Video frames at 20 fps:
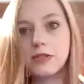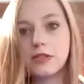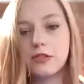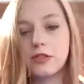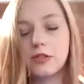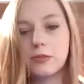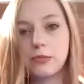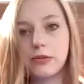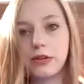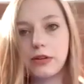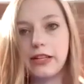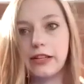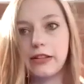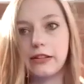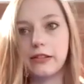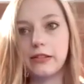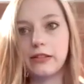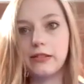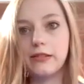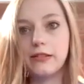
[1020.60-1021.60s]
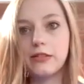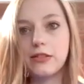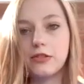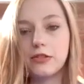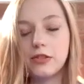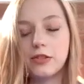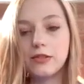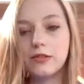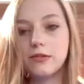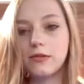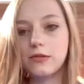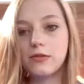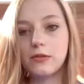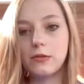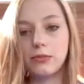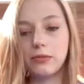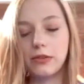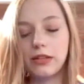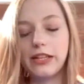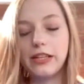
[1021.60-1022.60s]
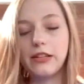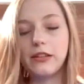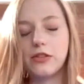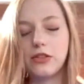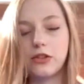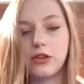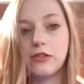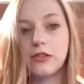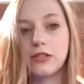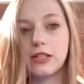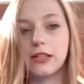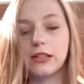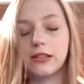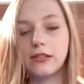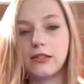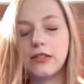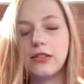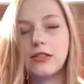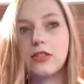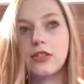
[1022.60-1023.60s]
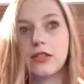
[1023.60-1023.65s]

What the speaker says: was brilliant. She was a brilliant doctor. It's